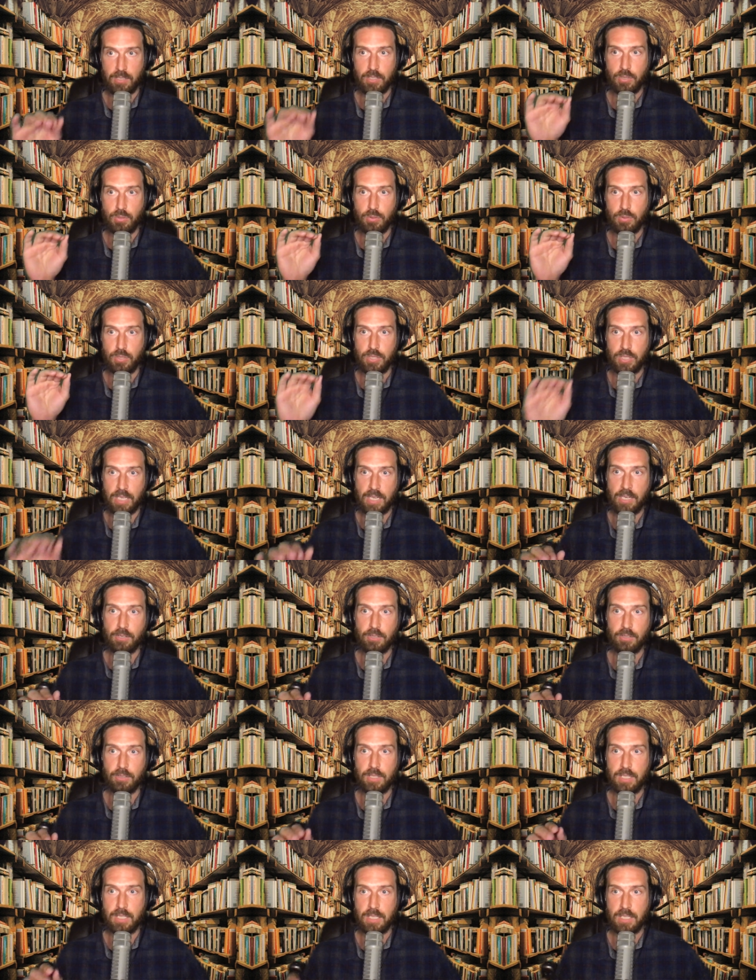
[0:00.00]
to
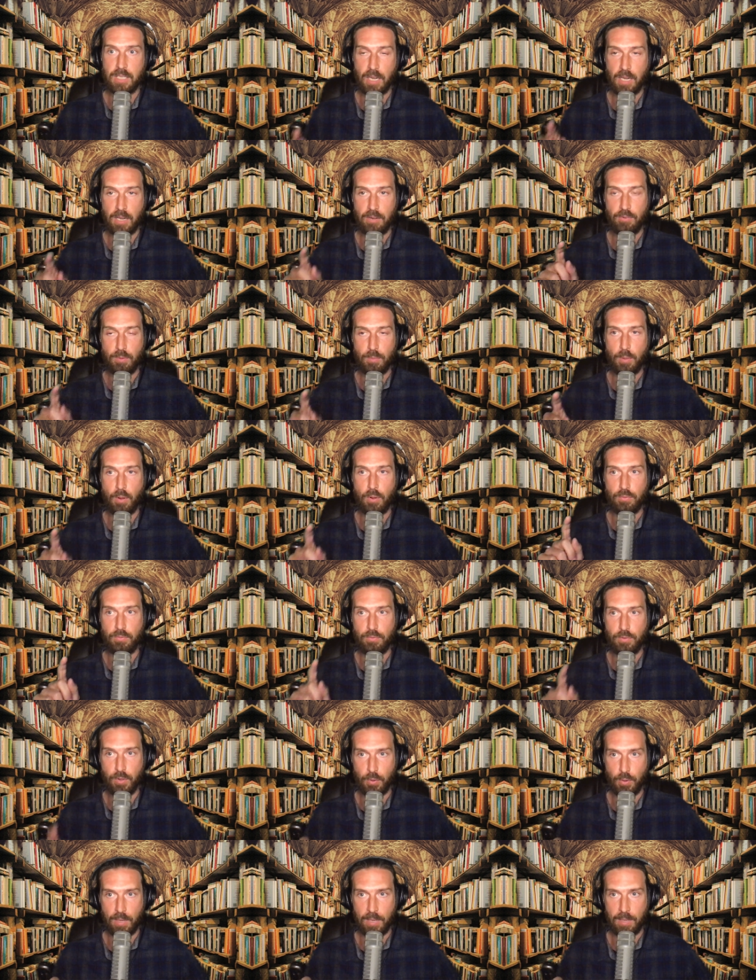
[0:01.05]
secretly study remote viewing.